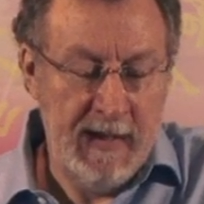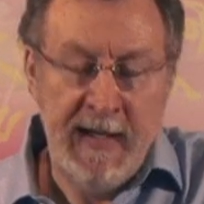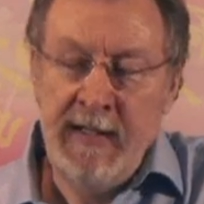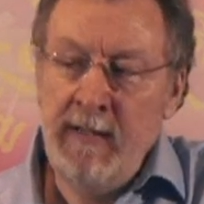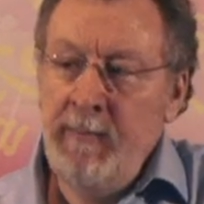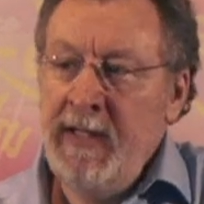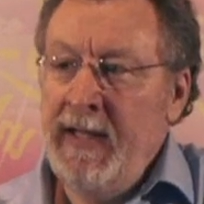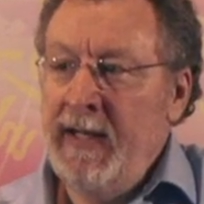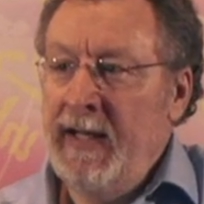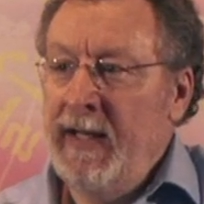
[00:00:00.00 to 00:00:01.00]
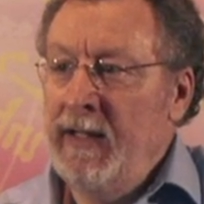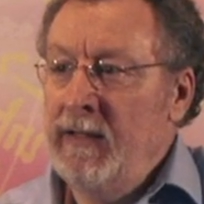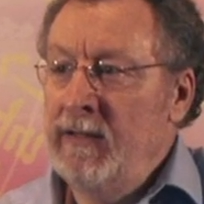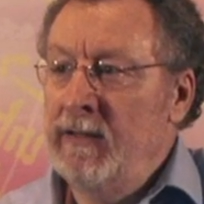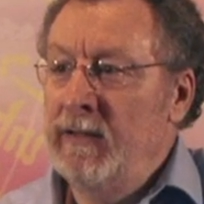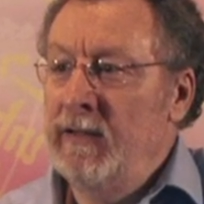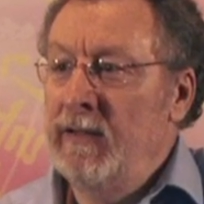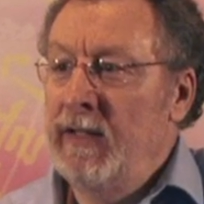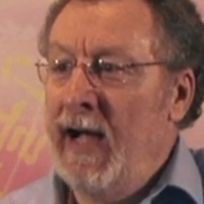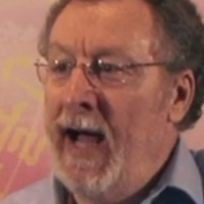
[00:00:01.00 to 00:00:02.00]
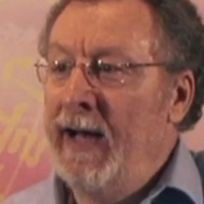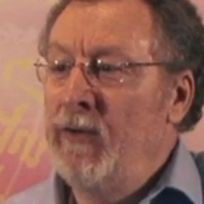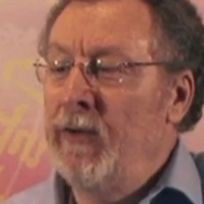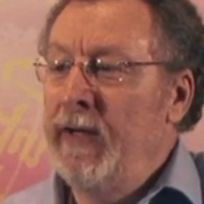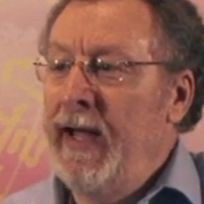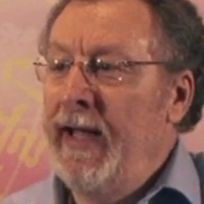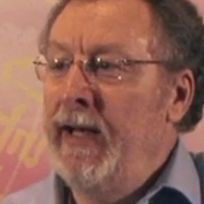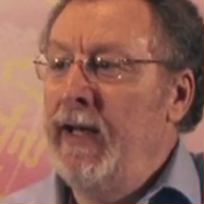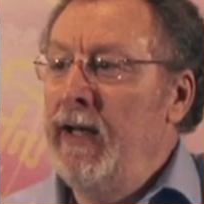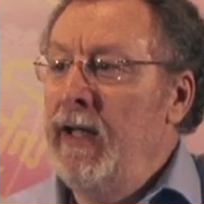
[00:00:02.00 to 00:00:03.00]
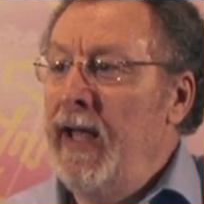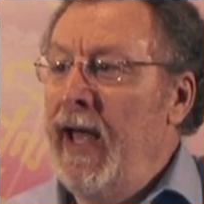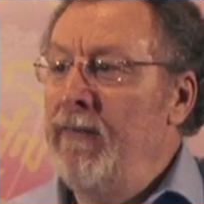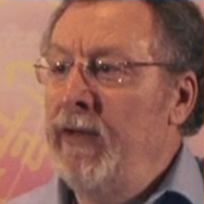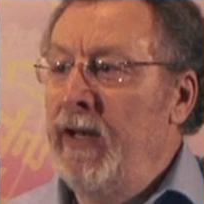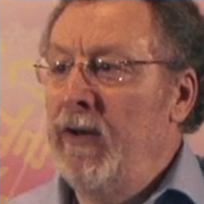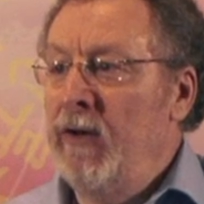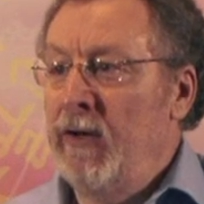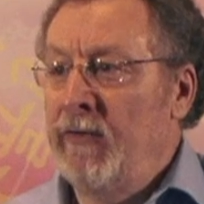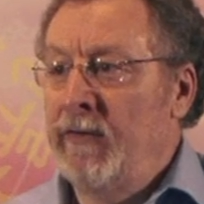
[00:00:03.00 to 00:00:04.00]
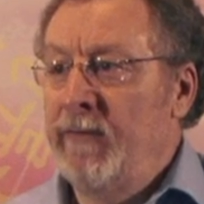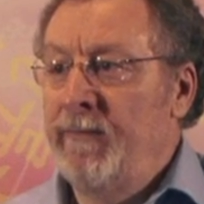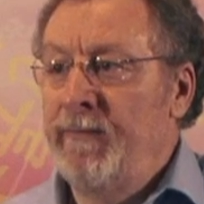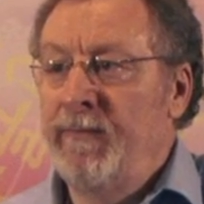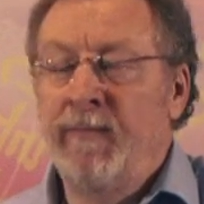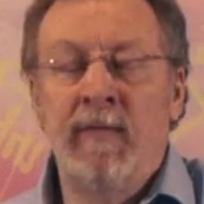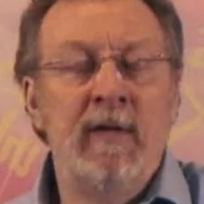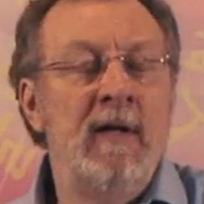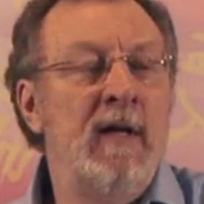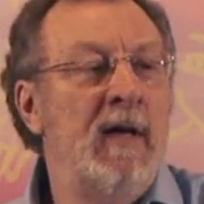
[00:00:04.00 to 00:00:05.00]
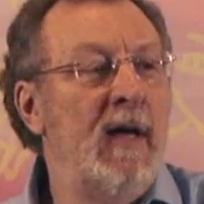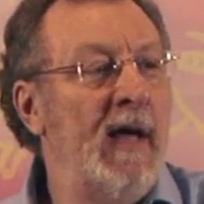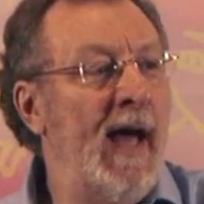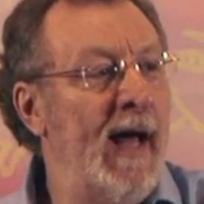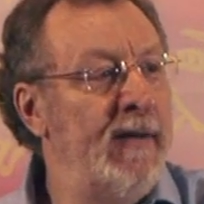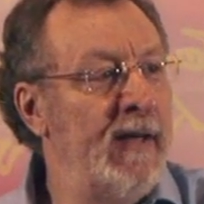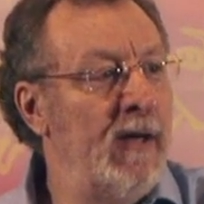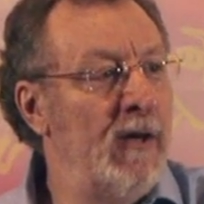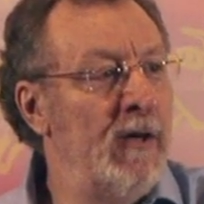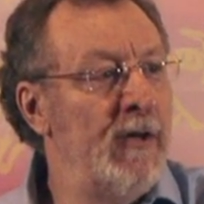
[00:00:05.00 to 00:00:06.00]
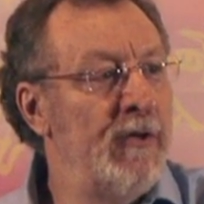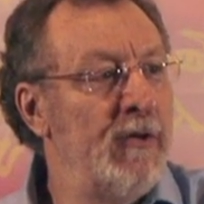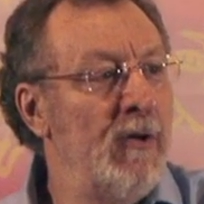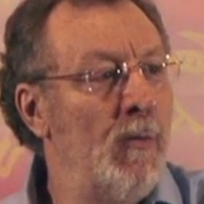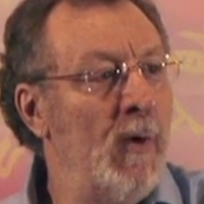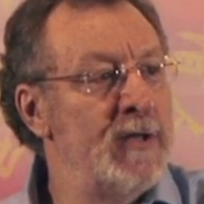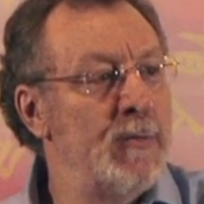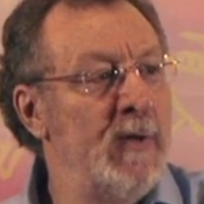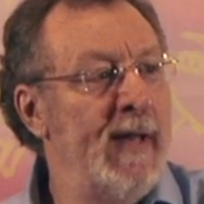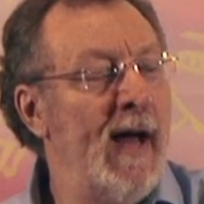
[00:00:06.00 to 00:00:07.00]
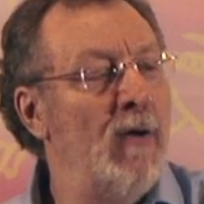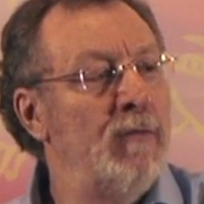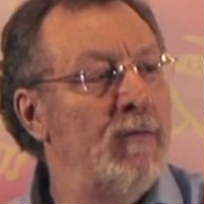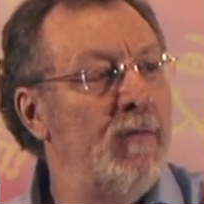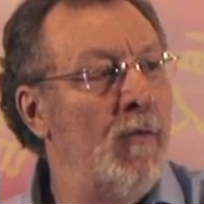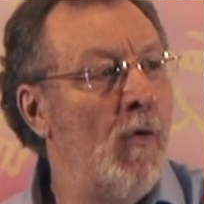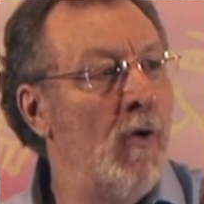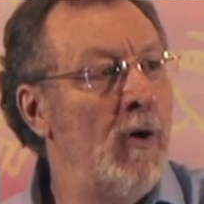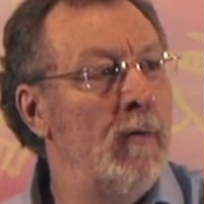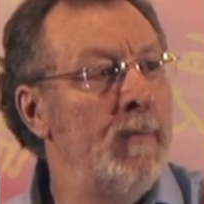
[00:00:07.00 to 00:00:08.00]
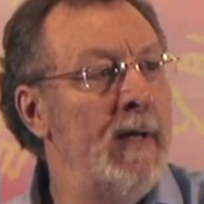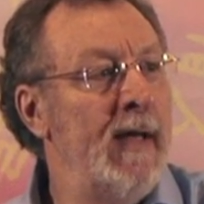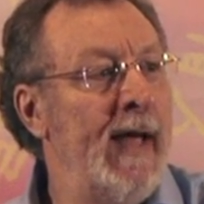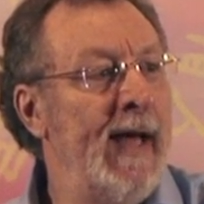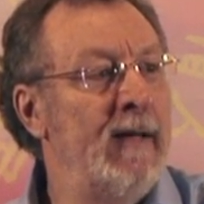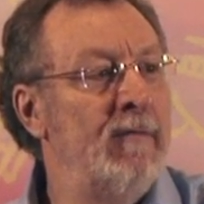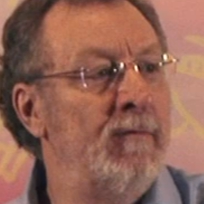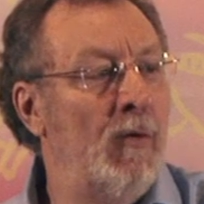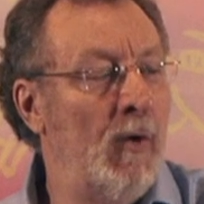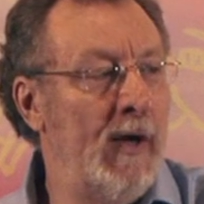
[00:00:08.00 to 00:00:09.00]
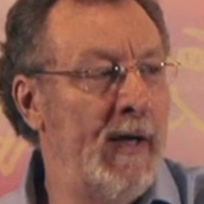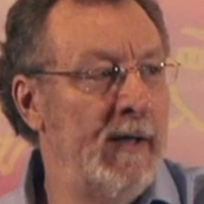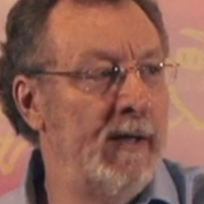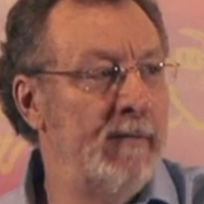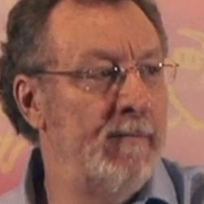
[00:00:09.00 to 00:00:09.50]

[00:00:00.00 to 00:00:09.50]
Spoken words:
In the beginning, God created heaven and earth, and the earth was without form and void.